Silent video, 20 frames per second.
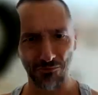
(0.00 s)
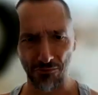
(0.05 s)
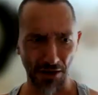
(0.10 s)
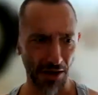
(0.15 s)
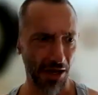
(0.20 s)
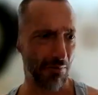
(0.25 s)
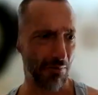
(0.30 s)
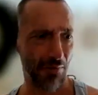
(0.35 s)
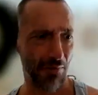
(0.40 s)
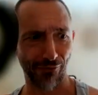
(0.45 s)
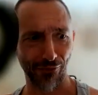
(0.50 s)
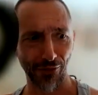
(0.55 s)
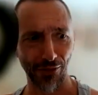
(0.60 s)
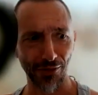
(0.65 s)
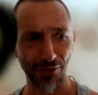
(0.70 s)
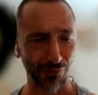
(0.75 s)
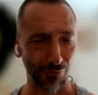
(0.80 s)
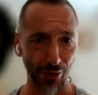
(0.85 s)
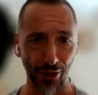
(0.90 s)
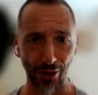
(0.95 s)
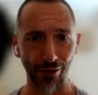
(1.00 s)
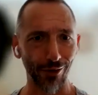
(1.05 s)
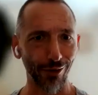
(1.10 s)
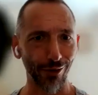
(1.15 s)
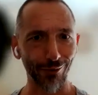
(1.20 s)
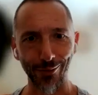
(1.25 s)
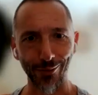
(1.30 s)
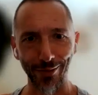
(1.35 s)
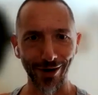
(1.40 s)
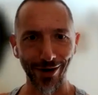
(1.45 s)
My first real
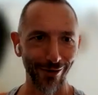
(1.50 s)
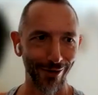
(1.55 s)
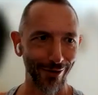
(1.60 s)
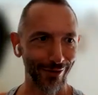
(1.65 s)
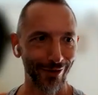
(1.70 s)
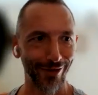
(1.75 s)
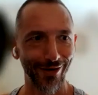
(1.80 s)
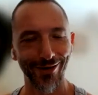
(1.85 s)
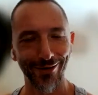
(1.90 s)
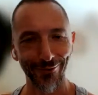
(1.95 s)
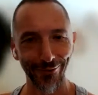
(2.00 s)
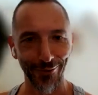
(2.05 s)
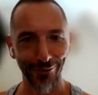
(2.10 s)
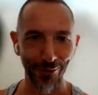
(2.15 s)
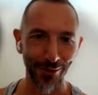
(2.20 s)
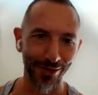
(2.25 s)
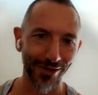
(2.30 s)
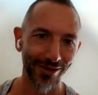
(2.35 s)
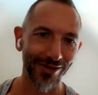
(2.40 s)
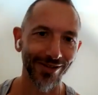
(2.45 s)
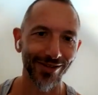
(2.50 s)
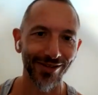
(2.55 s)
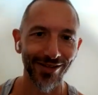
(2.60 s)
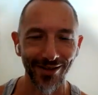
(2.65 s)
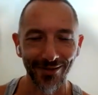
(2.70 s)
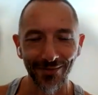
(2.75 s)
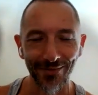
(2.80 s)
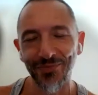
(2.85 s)
ultra marathon, of course. So